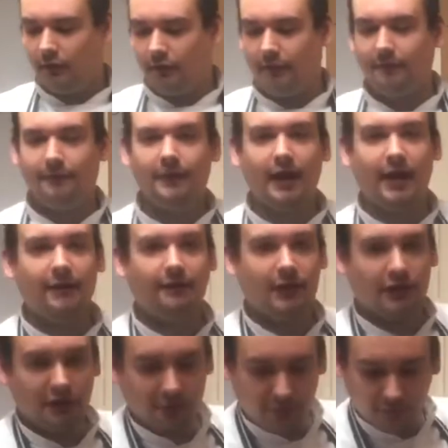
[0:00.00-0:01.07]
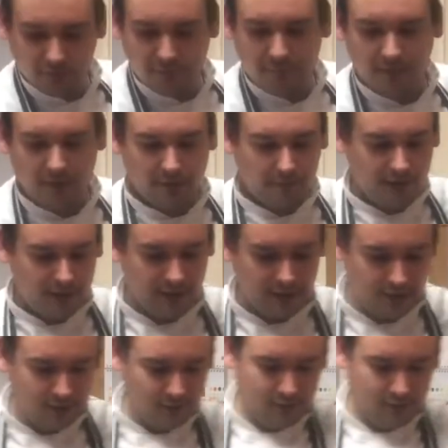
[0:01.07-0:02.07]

the 5 vegetables of fury here.